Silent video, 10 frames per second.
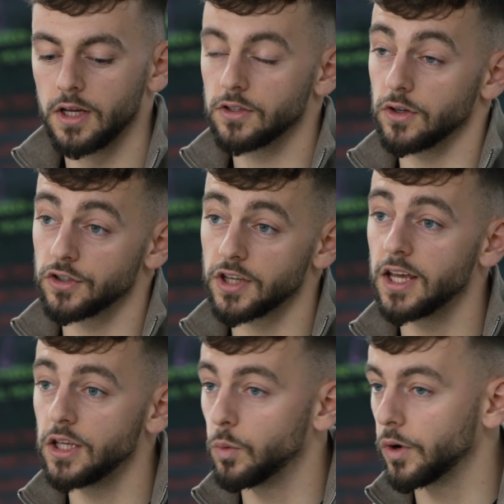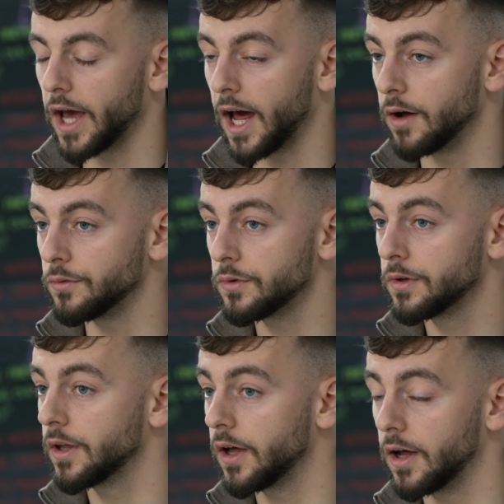So say you want to have
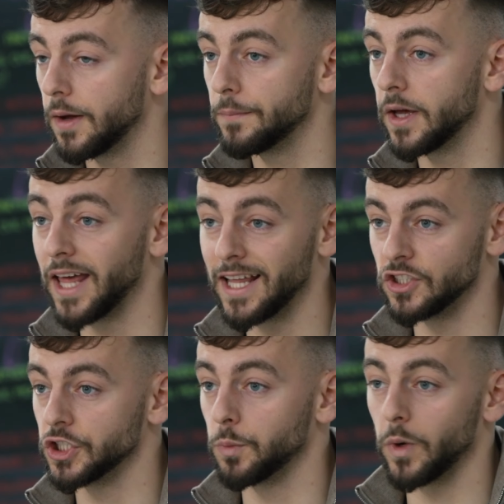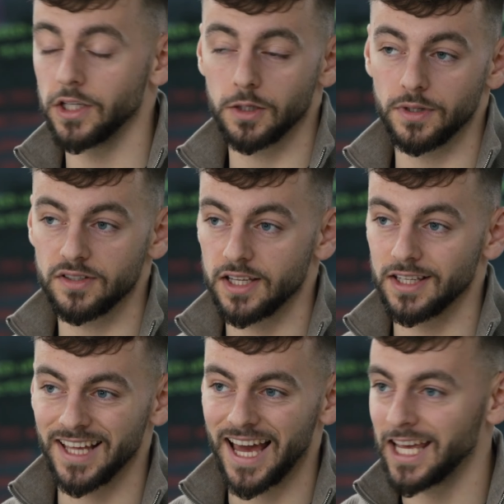an engine where you can be
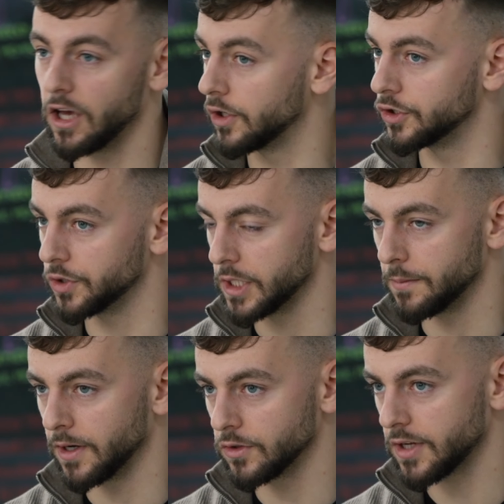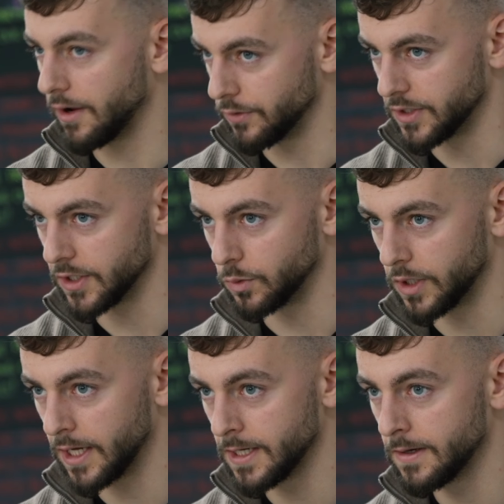sending 800 emails every single
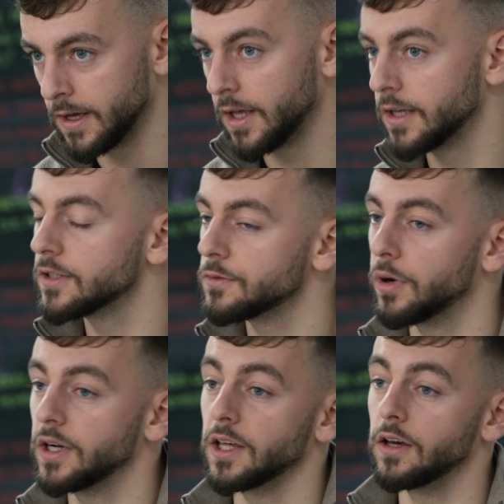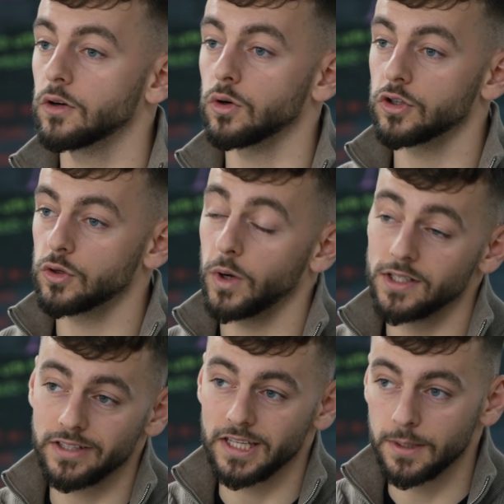day, spreading it across
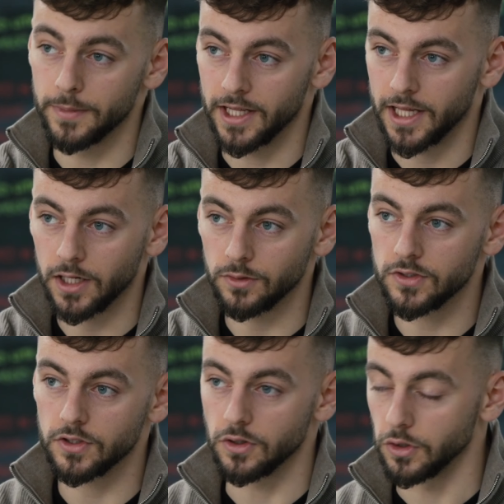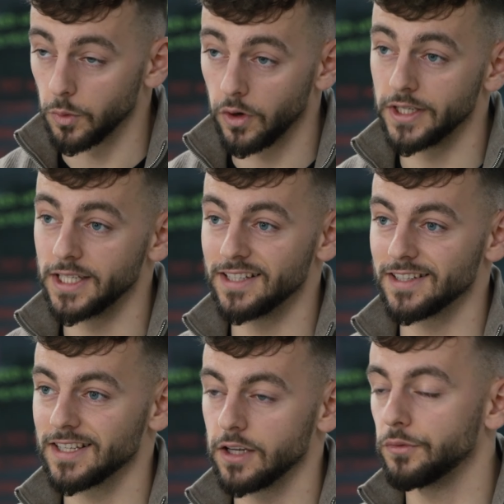20 email accounts. You only need to
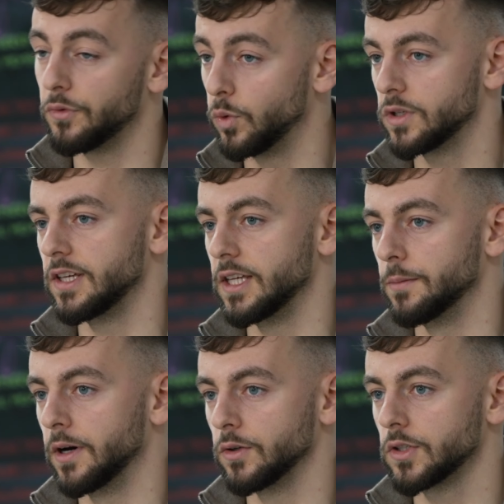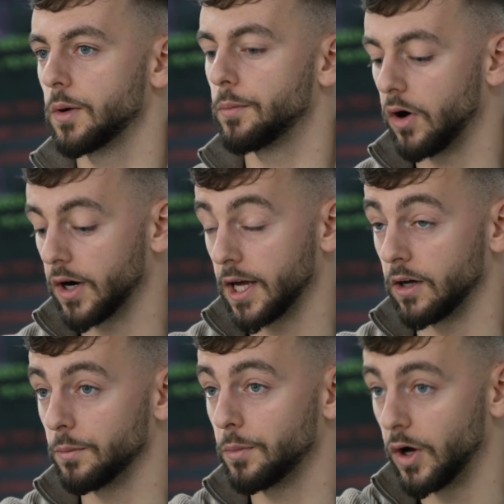send 40 emails per
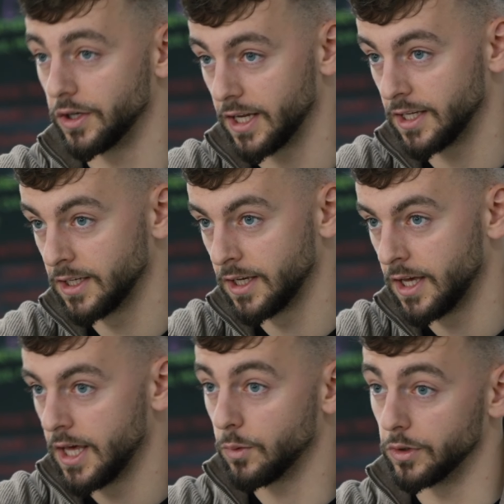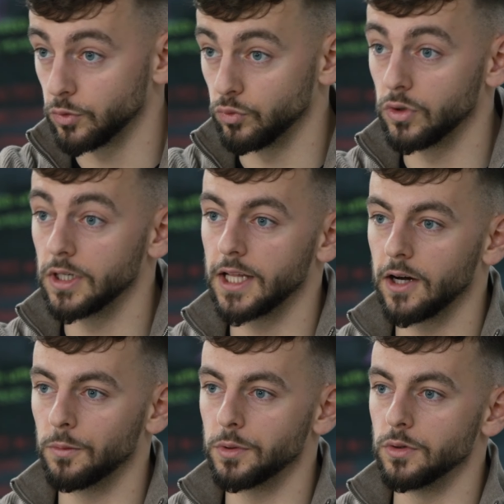account per day, which will really
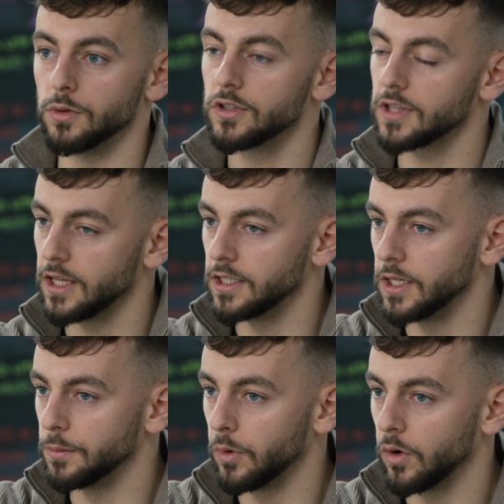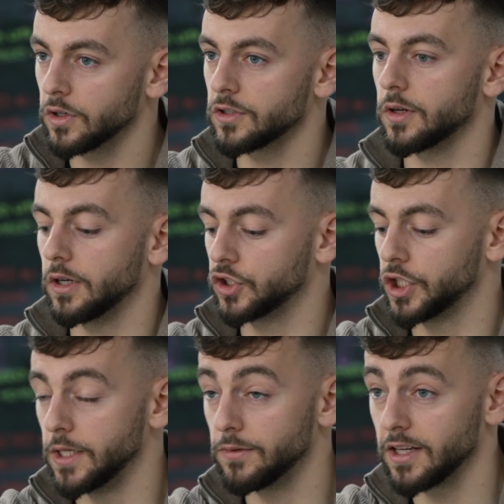help you stay in the inbox,
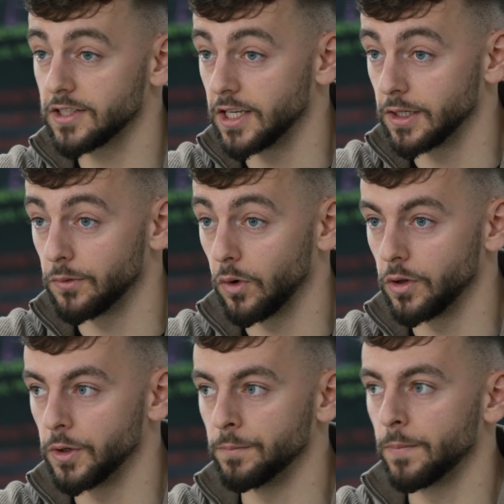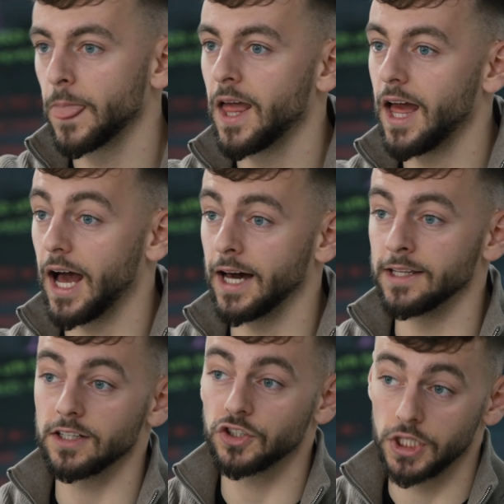achieve that sending volume,
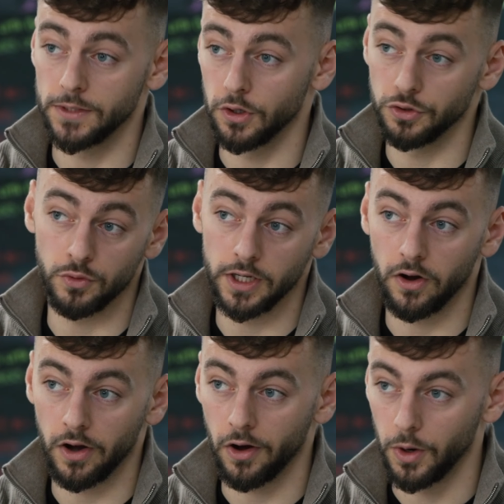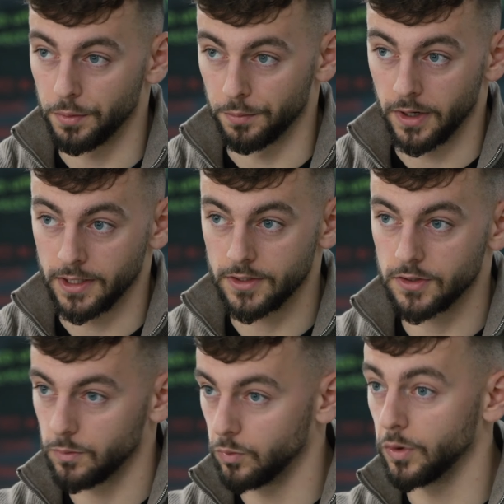and achieve those really high open rates,
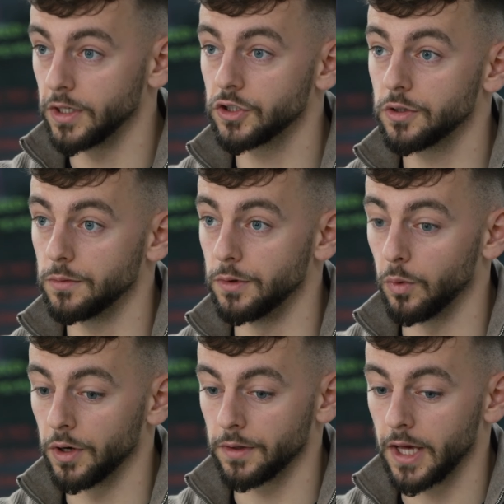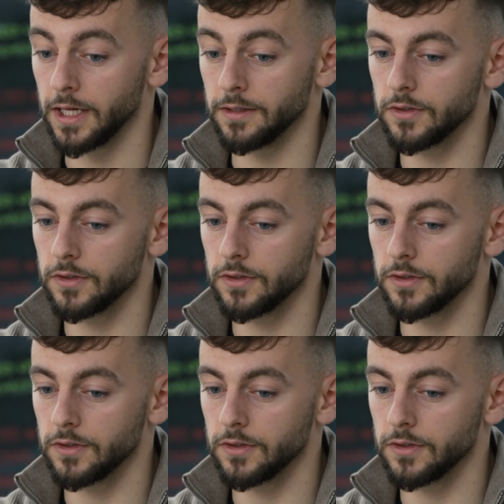which you want to gain.